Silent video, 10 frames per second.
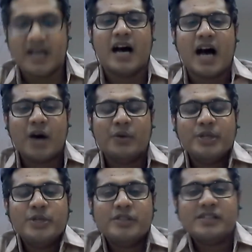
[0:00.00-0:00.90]
How
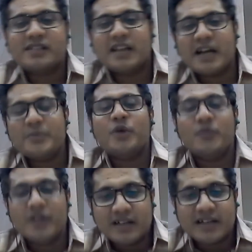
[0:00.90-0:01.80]
would you describe your
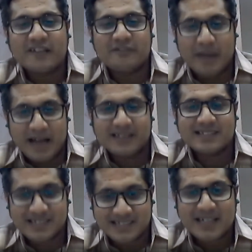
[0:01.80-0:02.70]
work-life
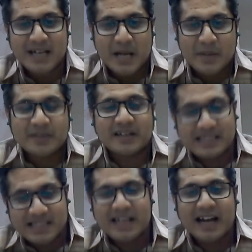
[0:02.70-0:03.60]
balance? The
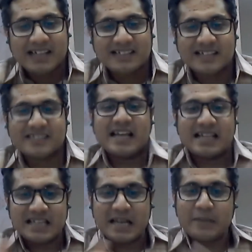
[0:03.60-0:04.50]
reason I ask is,
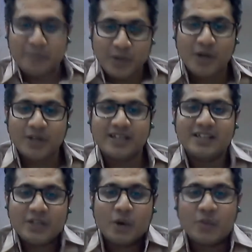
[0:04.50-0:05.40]
as an employee,
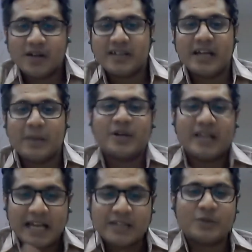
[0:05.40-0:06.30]
you're working about
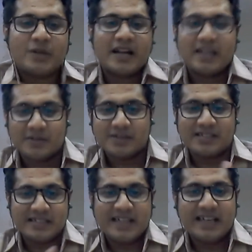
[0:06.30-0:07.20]
eight to nine hours
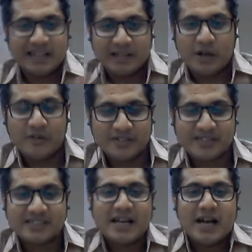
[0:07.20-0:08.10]
a day in an
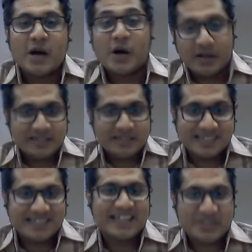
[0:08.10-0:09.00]
office, or in
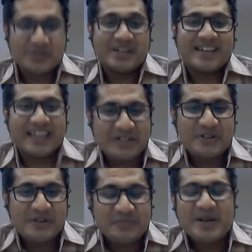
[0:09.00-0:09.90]
this case, working at home.